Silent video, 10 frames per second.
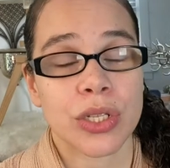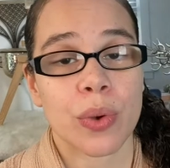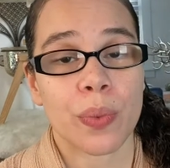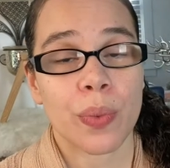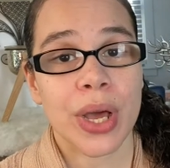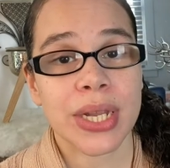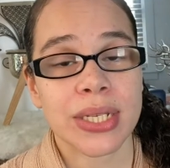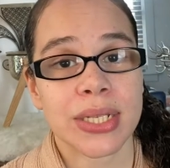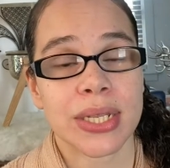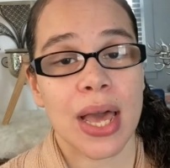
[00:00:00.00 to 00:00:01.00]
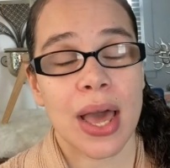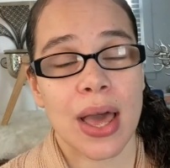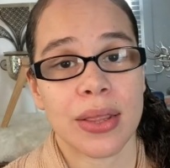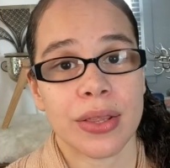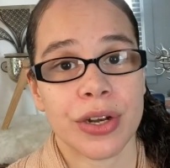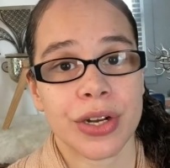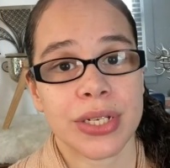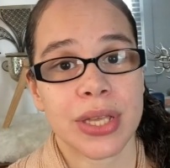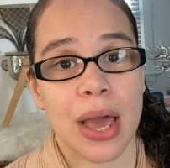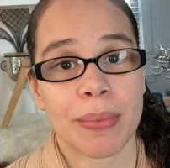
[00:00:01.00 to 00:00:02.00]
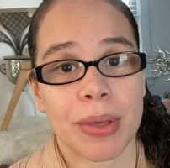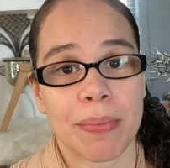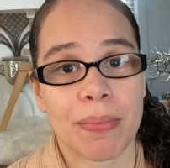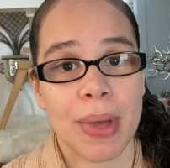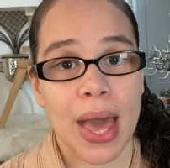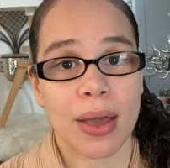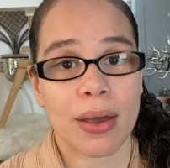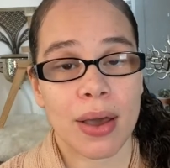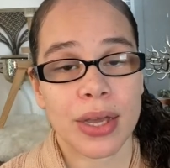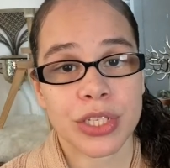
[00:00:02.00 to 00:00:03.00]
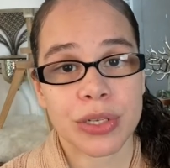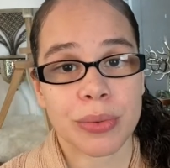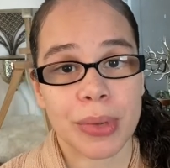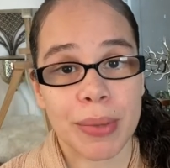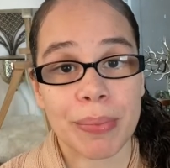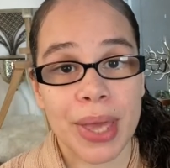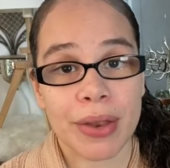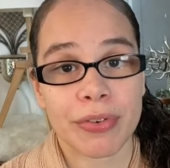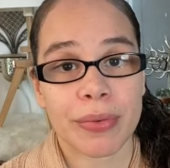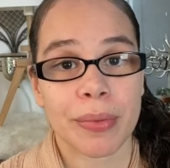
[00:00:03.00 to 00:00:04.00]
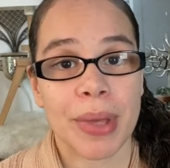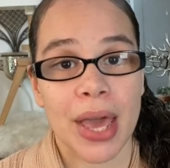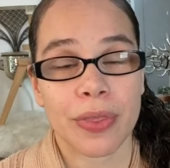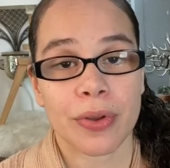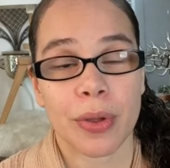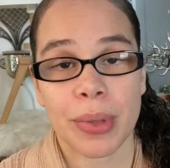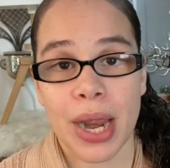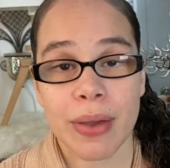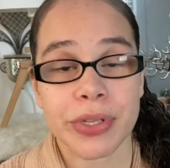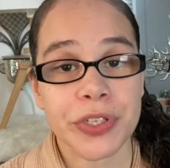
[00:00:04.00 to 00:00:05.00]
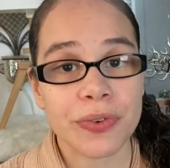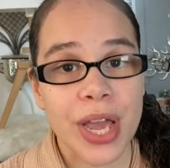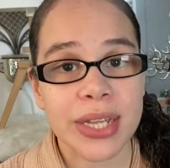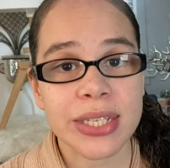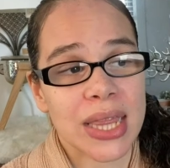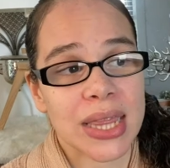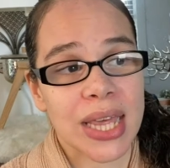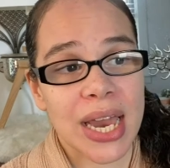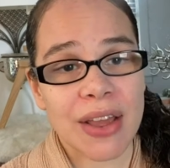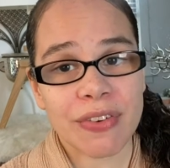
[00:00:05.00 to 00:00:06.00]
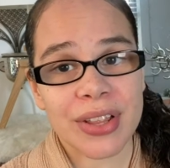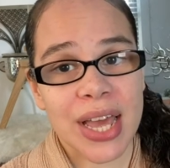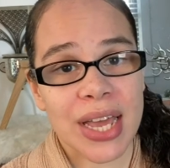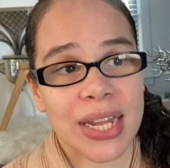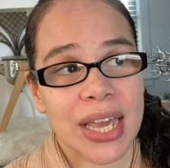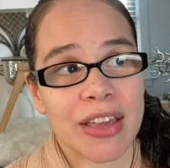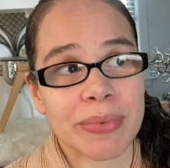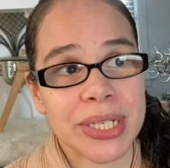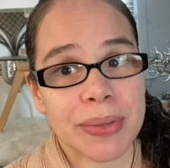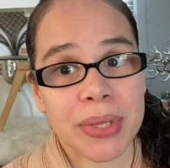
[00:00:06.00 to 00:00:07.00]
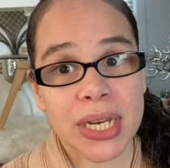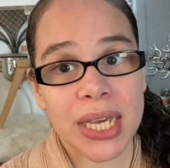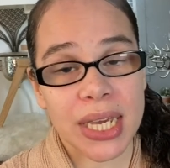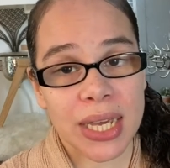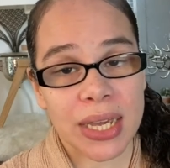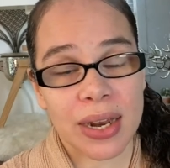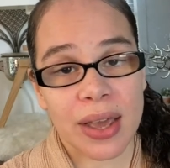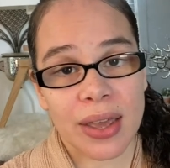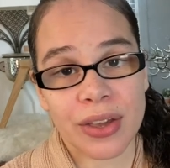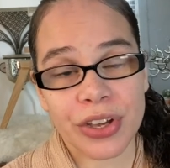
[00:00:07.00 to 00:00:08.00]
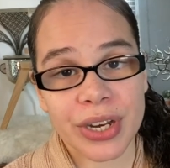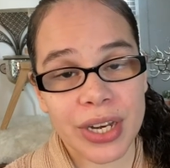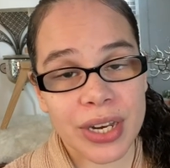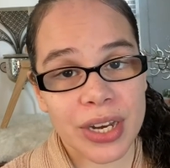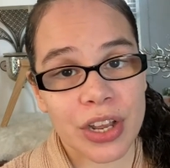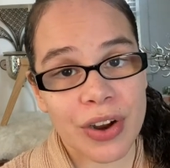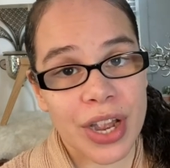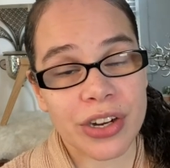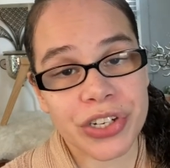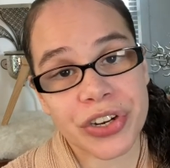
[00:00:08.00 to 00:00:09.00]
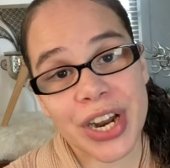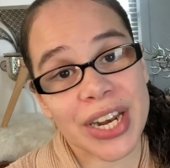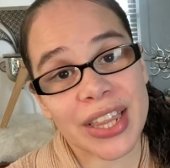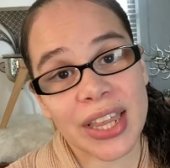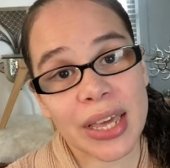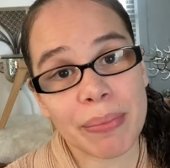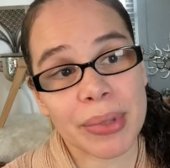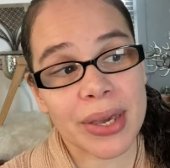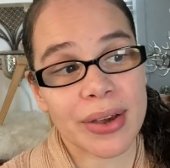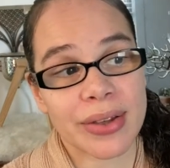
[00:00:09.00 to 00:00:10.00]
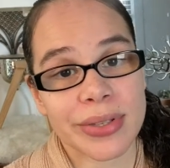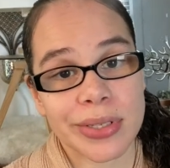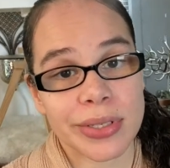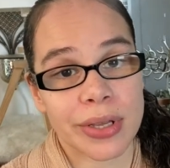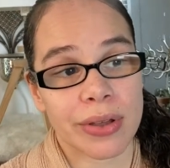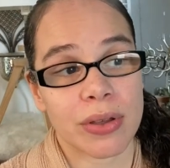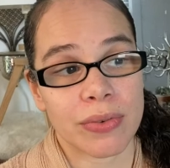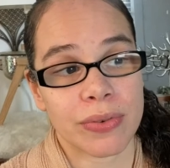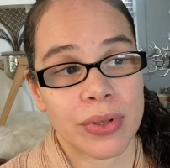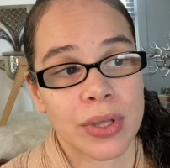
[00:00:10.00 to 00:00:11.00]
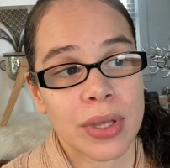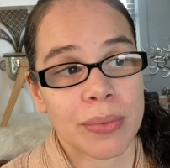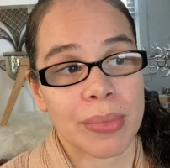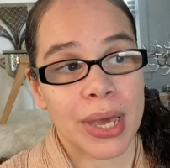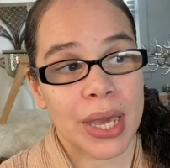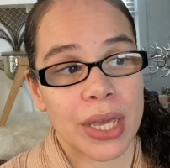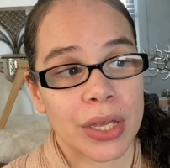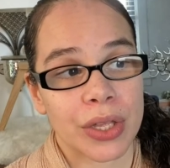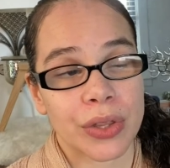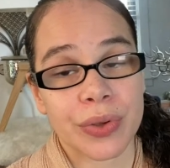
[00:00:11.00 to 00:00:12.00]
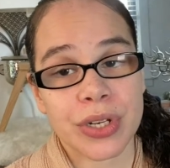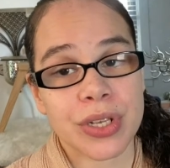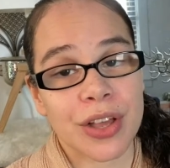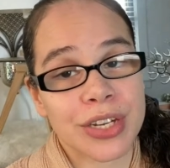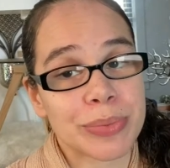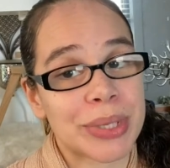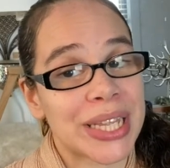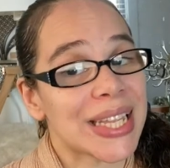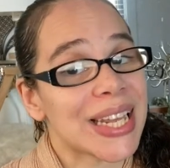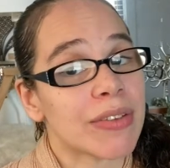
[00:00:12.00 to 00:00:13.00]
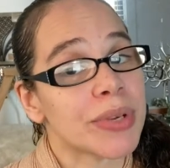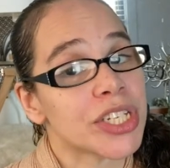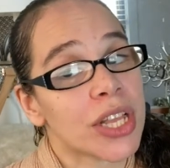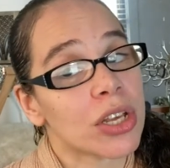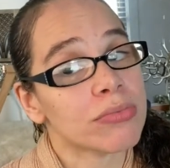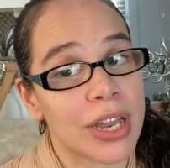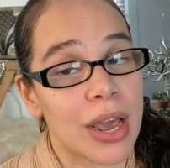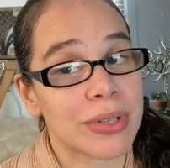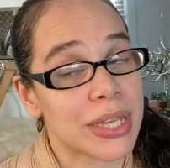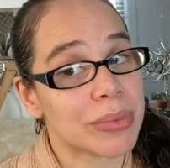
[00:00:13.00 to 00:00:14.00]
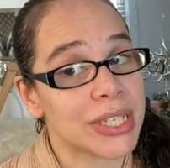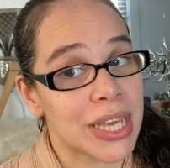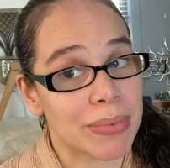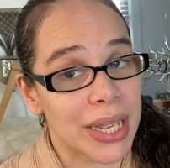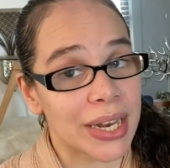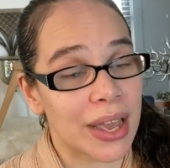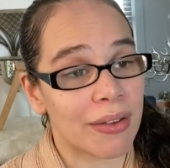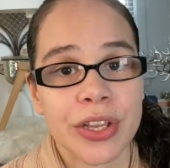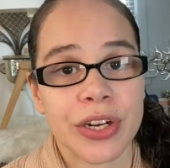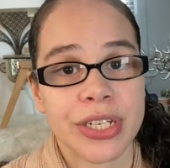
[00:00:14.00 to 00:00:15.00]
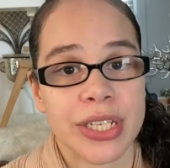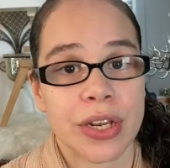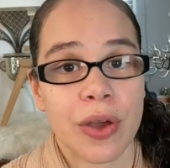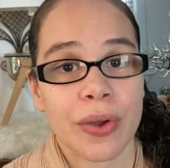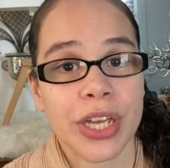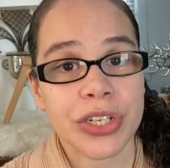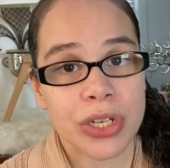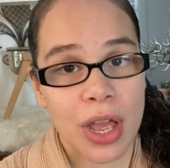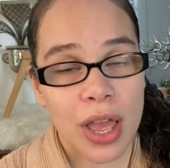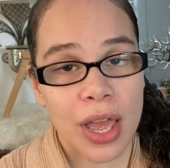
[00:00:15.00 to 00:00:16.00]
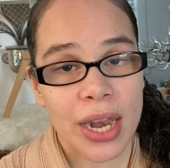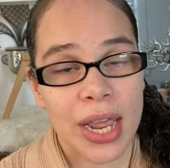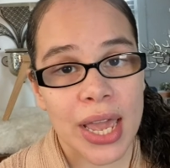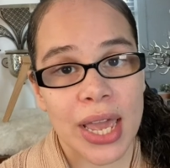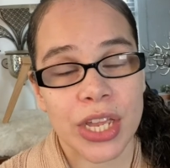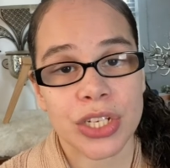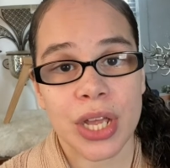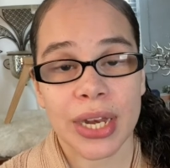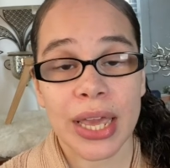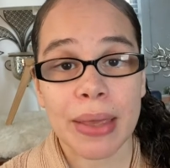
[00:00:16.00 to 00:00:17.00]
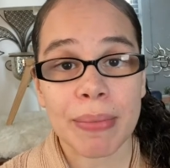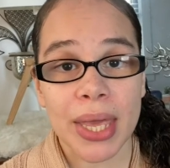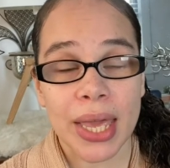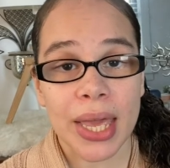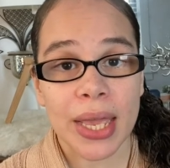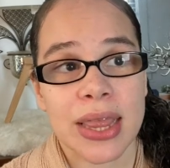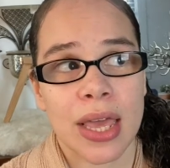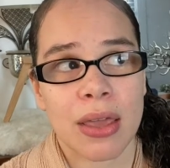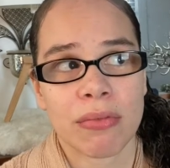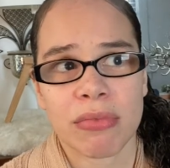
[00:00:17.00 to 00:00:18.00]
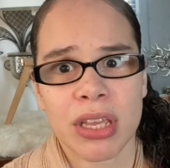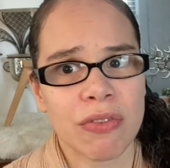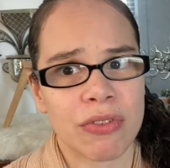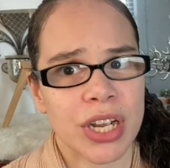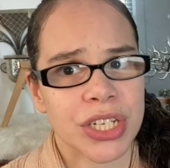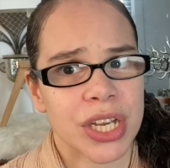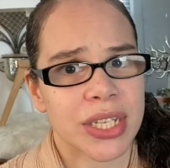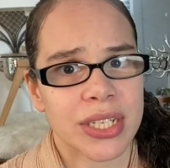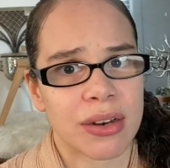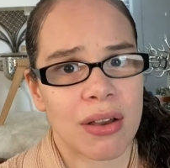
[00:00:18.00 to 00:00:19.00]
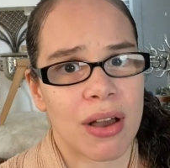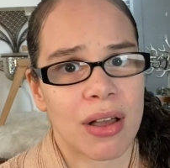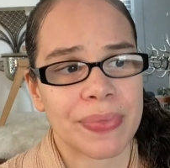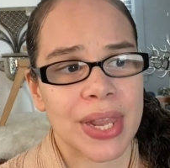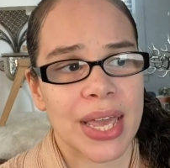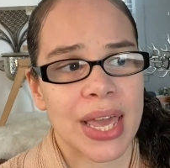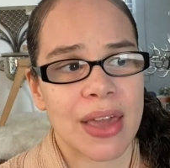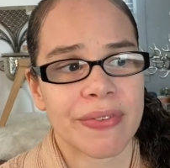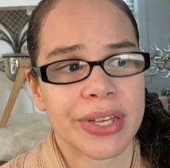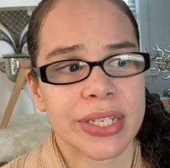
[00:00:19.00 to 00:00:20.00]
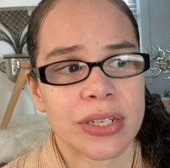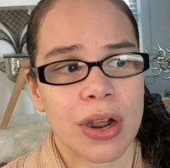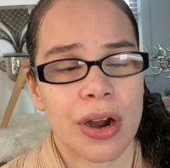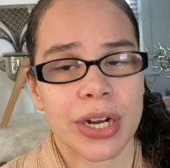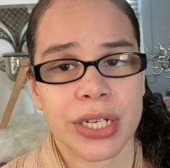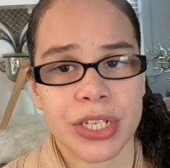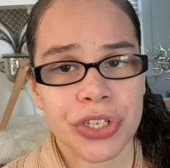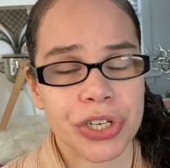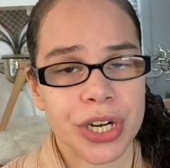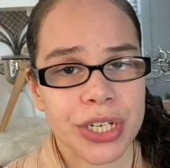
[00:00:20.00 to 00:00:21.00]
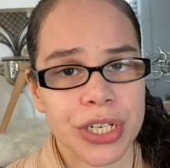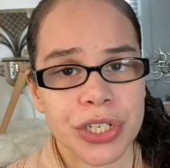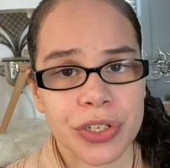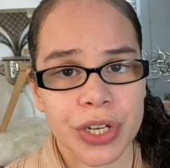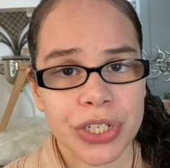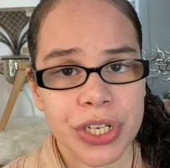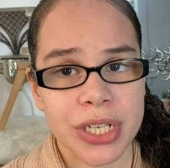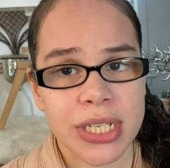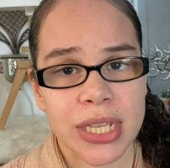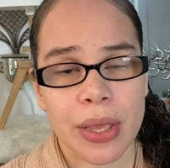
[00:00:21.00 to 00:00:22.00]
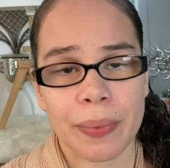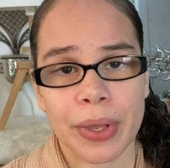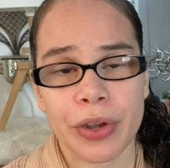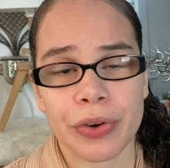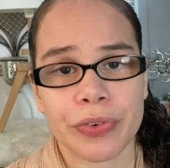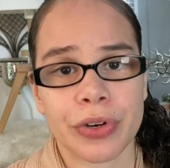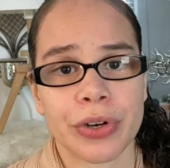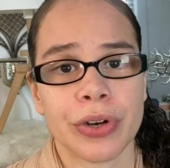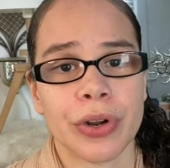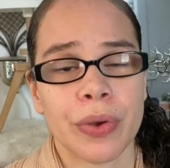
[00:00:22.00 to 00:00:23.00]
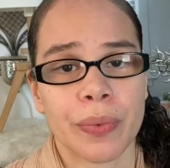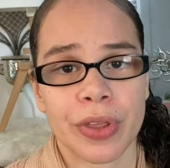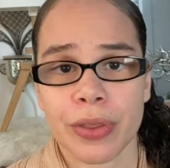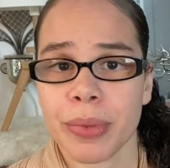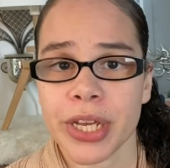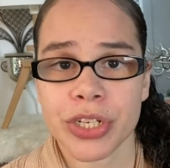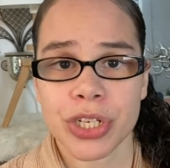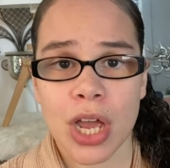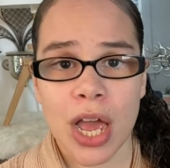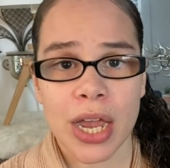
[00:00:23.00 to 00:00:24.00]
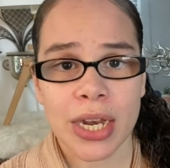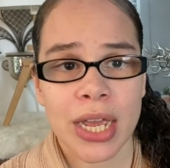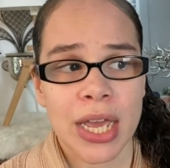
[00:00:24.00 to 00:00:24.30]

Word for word: So once the nurse got me back onto my bed from the bathroom and I was dressed. Then after that, they gave me something to eat. I couldn't eat any crackers or anything because of my gluten intolerance, but they did give me jello and I was able to keep that down. The nurse did go get Sean and Sean came in. They didn't rush us at all. They gave us our discharge instructions and they went over with me and Sean